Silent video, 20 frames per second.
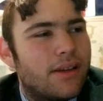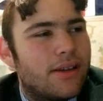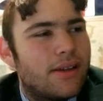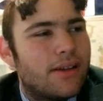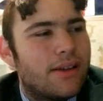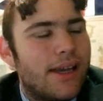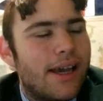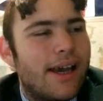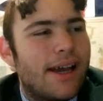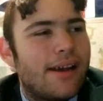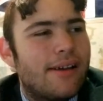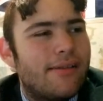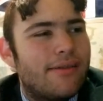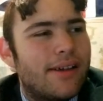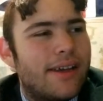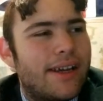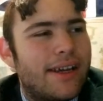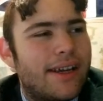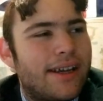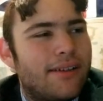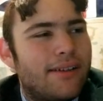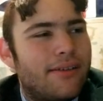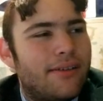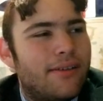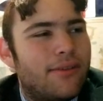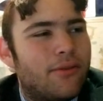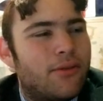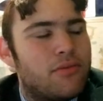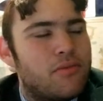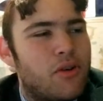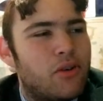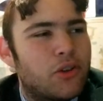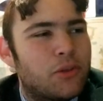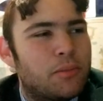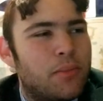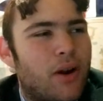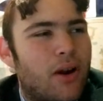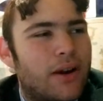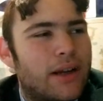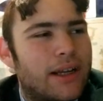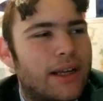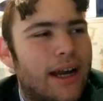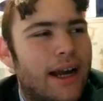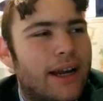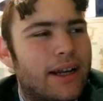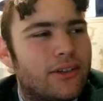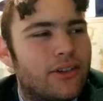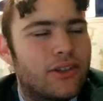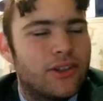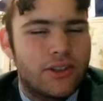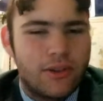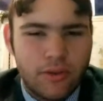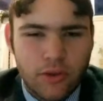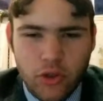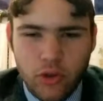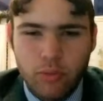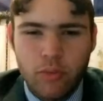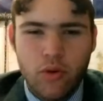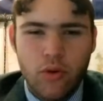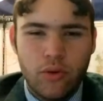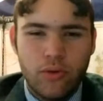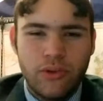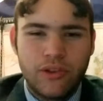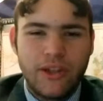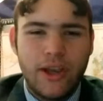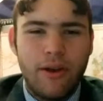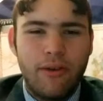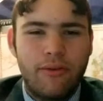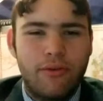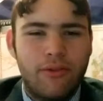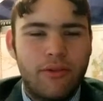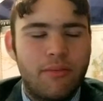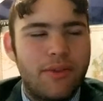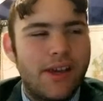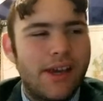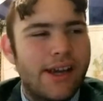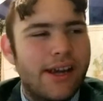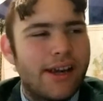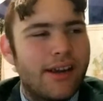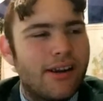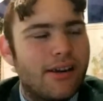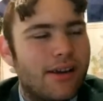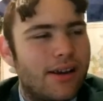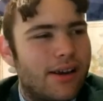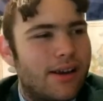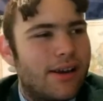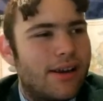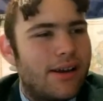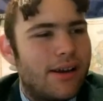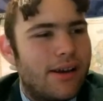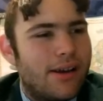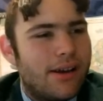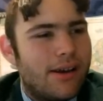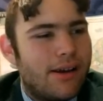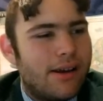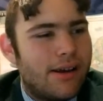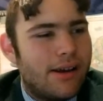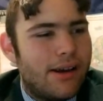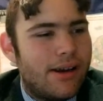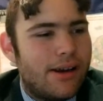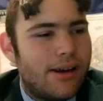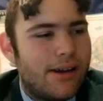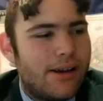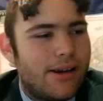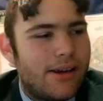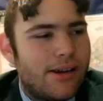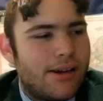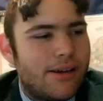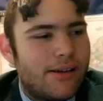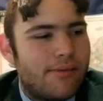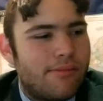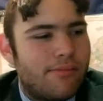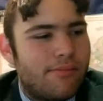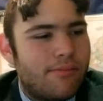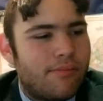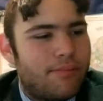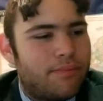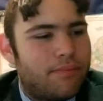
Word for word: yeah, and for the most part, it kind of just smooths out from there. Um,